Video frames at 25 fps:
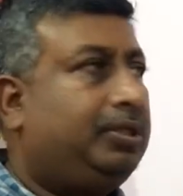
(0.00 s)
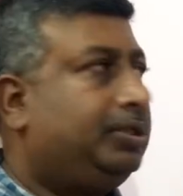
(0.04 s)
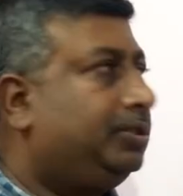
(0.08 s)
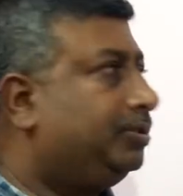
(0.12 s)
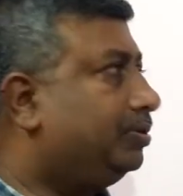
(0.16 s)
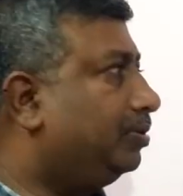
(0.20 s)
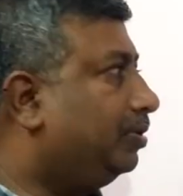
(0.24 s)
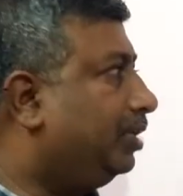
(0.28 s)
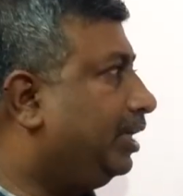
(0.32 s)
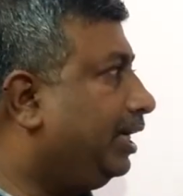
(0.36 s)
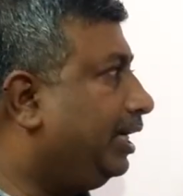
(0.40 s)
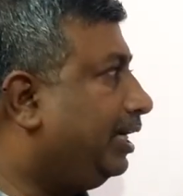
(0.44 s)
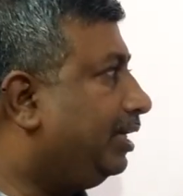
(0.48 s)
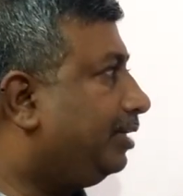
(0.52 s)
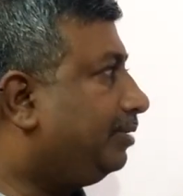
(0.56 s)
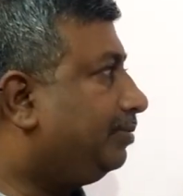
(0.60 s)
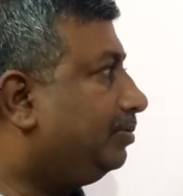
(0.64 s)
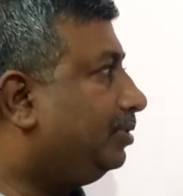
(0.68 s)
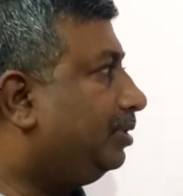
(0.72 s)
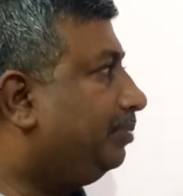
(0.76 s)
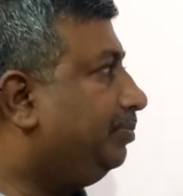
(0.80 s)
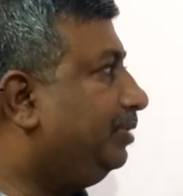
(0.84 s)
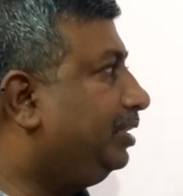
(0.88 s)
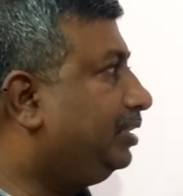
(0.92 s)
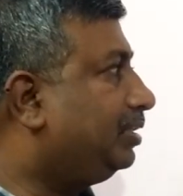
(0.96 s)
So, here
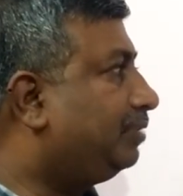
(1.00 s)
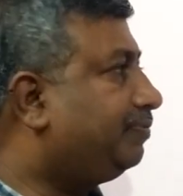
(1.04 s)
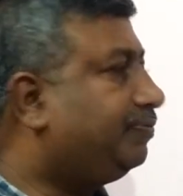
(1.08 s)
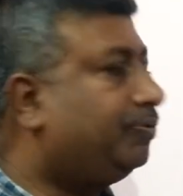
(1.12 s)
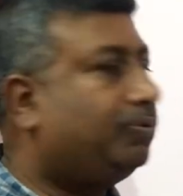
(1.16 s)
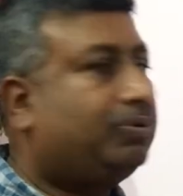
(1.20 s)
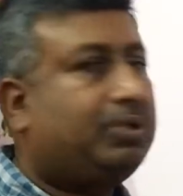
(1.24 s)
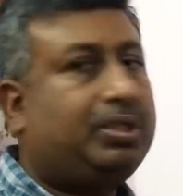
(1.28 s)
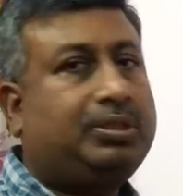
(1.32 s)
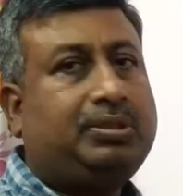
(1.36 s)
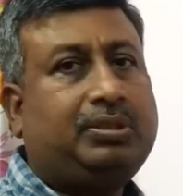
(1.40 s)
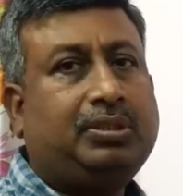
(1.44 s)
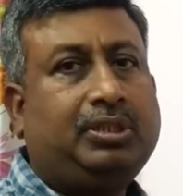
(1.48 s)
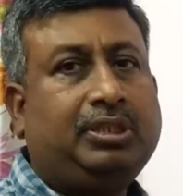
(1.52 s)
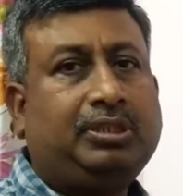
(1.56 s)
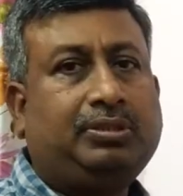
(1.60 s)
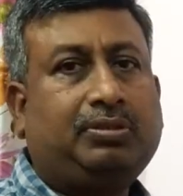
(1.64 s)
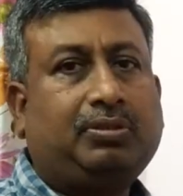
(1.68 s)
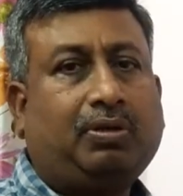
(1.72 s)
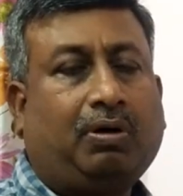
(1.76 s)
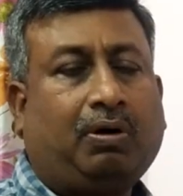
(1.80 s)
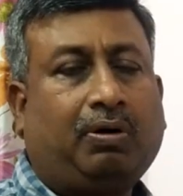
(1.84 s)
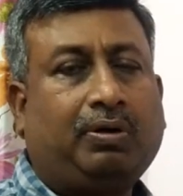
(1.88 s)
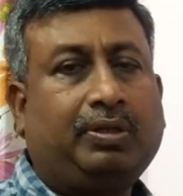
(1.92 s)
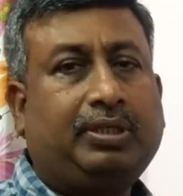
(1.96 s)
the major focus is
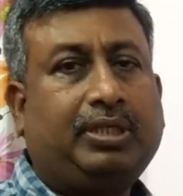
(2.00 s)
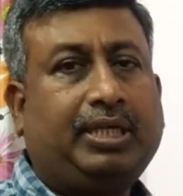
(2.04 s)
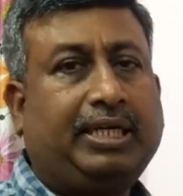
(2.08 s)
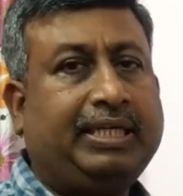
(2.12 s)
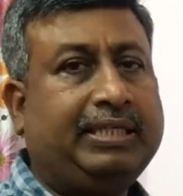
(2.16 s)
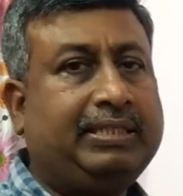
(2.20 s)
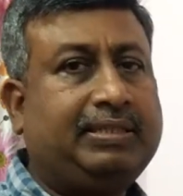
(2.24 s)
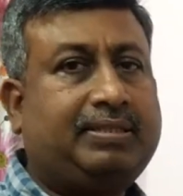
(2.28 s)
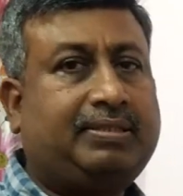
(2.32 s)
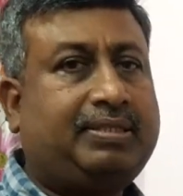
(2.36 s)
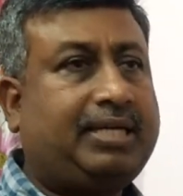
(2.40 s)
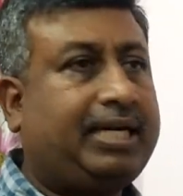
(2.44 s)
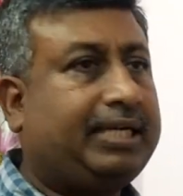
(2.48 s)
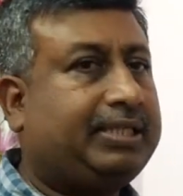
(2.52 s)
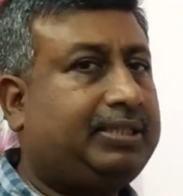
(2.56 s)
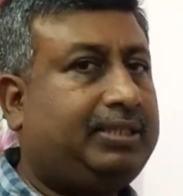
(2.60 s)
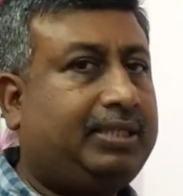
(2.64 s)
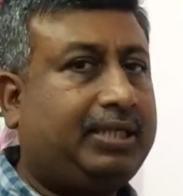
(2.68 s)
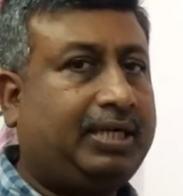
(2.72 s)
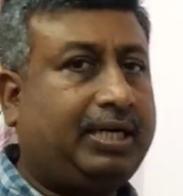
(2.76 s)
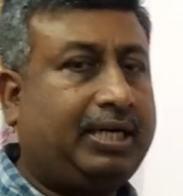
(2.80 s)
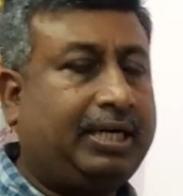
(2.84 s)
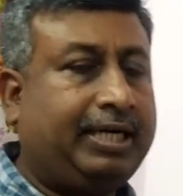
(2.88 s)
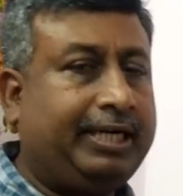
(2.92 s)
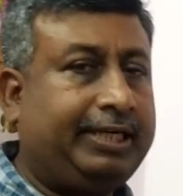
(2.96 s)
on insect
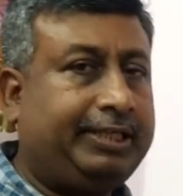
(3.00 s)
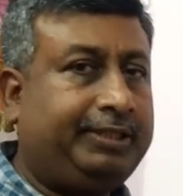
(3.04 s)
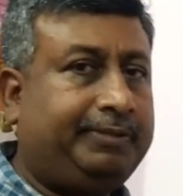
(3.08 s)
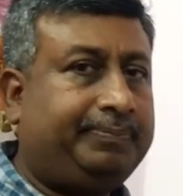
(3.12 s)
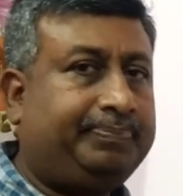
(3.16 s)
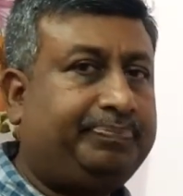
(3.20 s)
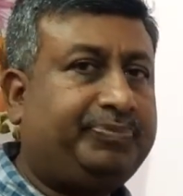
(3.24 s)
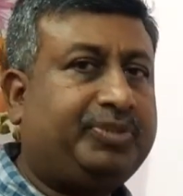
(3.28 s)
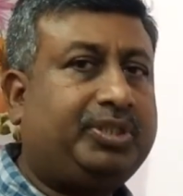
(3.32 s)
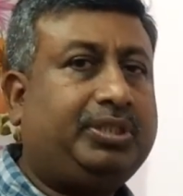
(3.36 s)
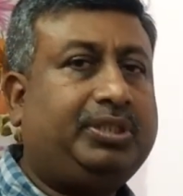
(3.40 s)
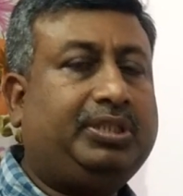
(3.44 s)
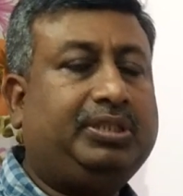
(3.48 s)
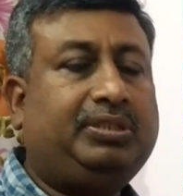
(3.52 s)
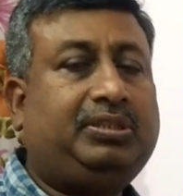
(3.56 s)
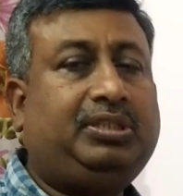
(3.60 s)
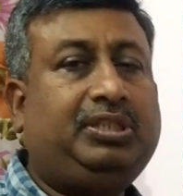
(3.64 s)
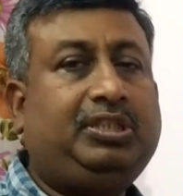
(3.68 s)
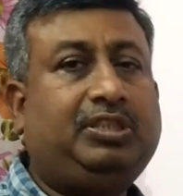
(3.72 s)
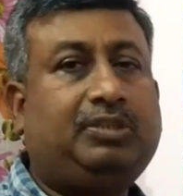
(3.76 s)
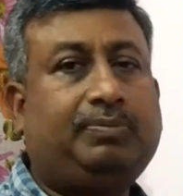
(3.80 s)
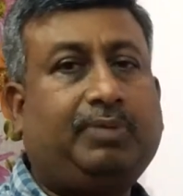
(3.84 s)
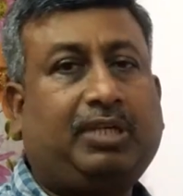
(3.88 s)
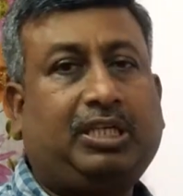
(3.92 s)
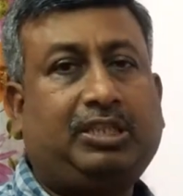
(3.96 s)
and
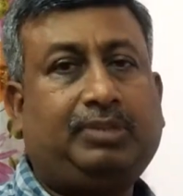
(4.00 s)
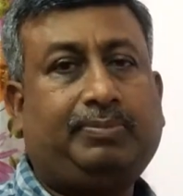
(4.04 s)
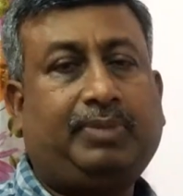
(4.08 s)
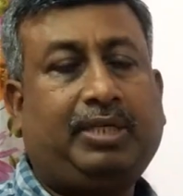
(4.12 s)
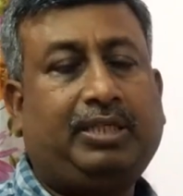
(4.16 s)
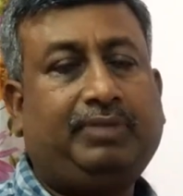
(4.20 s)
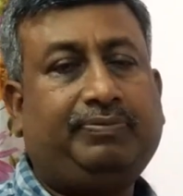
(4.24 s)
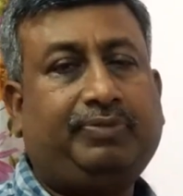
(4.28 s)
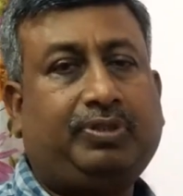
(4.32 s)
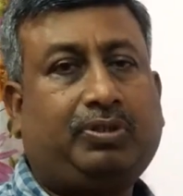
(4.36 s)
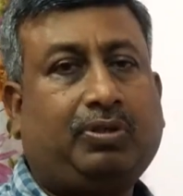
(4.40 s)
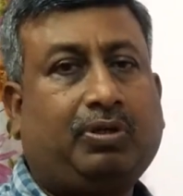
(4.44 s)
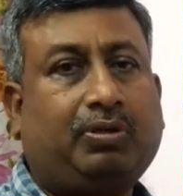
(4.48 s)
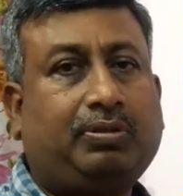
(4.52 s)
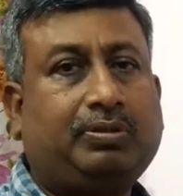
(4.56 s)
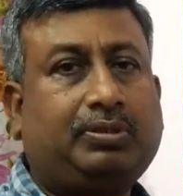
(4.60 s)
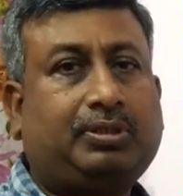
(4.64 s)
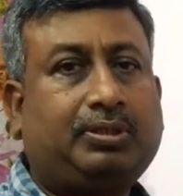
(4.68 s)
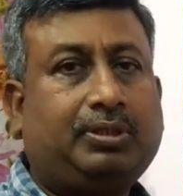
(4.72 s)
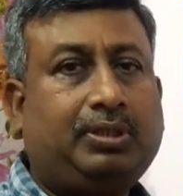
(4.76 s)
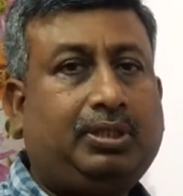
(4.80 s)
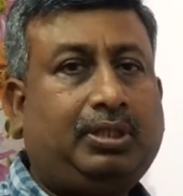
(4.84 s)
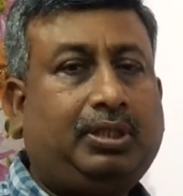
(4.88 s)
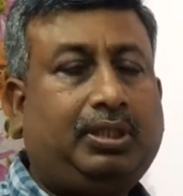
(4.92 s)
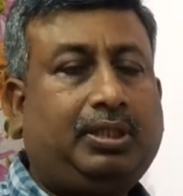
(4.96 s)
disease management,
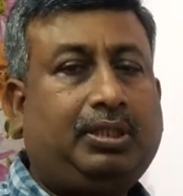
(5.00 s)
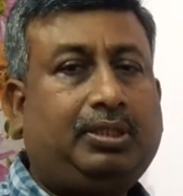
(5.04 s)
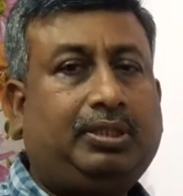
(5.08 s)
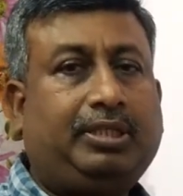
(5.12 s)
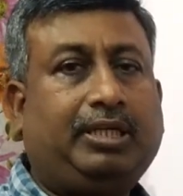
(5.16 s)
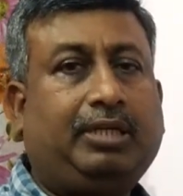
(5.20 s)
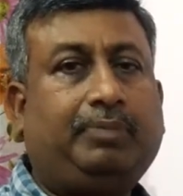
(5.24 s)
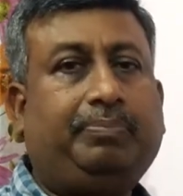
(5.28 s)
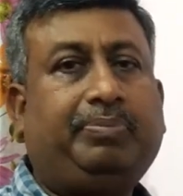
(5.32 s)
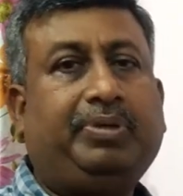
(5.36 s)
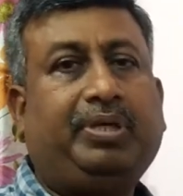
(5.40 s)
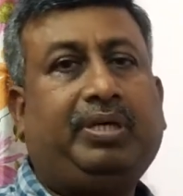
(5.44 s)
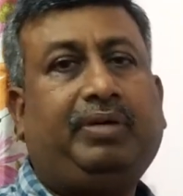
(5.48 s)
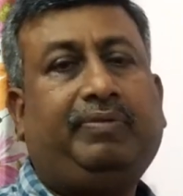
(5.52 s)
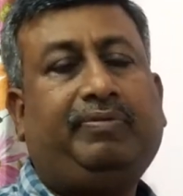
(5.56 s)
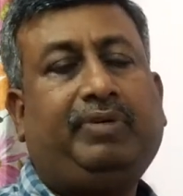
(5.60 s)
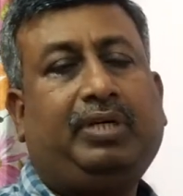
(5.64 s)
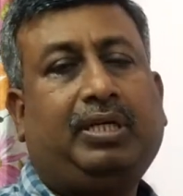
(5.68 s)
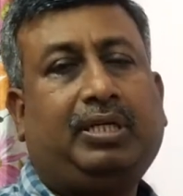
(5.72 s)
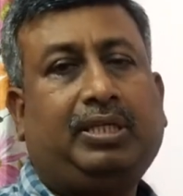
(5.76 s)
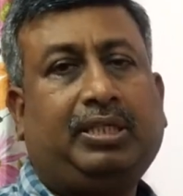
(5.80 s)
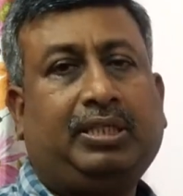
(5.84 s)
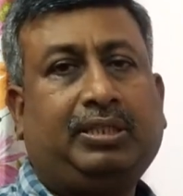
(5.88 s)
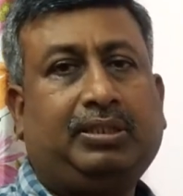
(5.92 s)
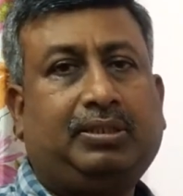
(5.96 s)
because their
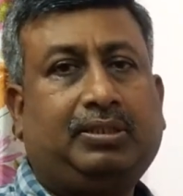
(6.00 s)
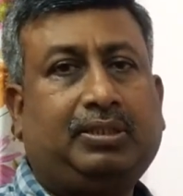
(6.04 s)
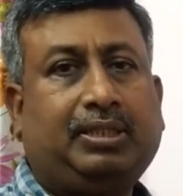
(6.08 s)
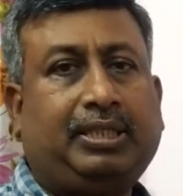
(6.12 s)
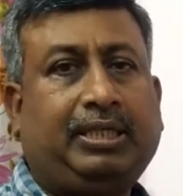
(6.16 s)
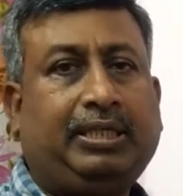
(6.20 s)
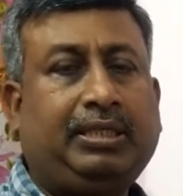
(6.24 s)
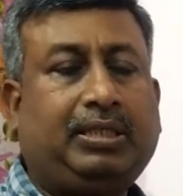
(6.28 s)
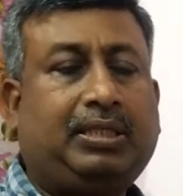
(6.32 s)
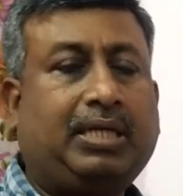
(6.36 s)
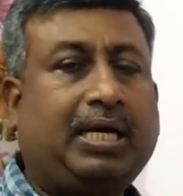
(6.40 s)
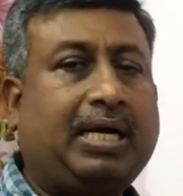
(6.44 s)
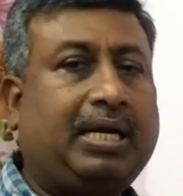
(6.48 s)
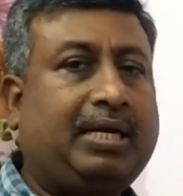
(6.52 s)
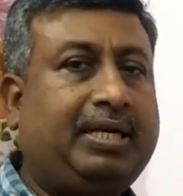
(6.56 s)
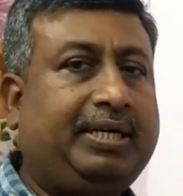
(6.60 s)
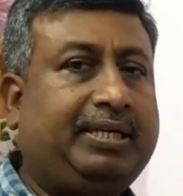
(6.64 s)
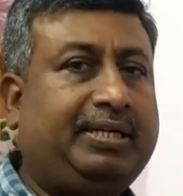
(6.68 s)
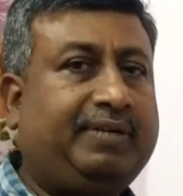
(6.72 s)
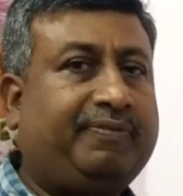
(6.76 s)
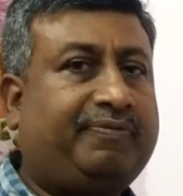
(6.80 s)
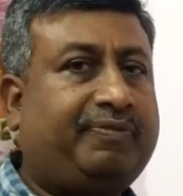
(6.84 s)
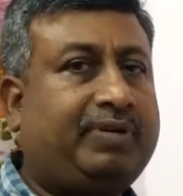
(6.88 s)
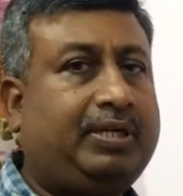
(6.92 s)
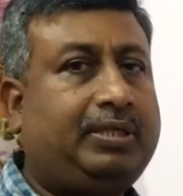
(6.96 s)
behavior is entirely
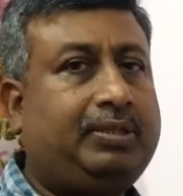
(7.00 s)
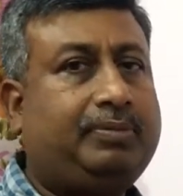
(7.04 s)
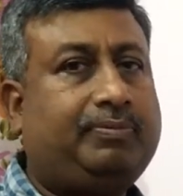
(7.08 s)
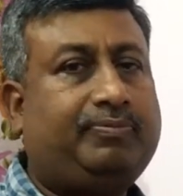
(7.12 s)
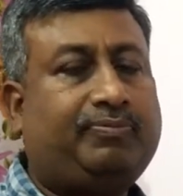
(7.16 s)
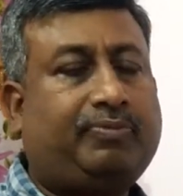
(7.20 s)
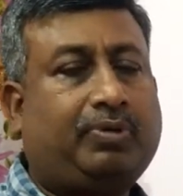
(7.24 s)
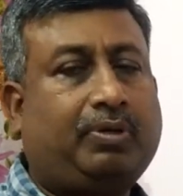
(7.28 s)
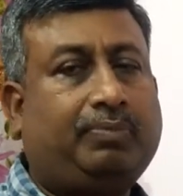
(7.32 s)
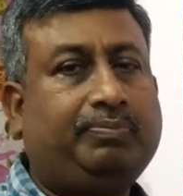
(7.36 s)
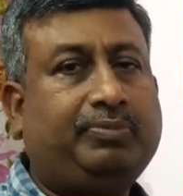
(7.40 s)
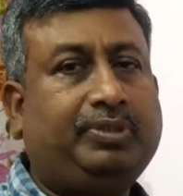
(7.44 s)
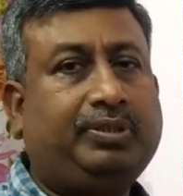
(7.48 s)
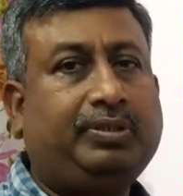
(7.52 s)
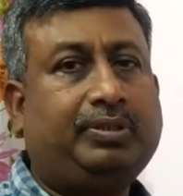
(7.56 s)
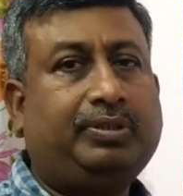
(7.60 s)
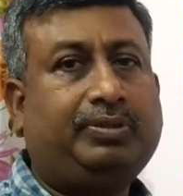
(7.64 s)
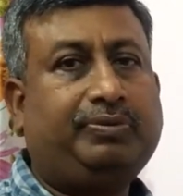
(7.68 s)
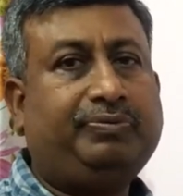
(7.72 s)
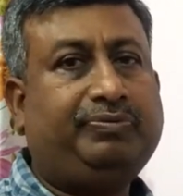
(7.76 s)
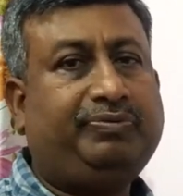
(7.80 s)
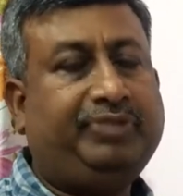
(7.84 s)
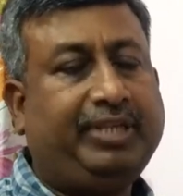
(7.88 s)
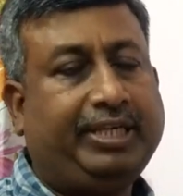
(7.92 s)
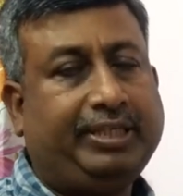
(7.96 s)
different from the
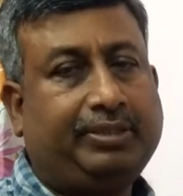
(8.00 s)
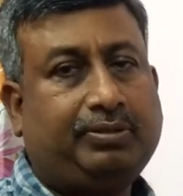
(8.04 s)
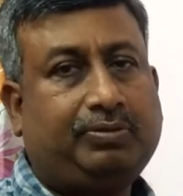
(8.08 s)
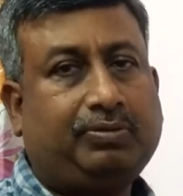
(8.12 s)
weed.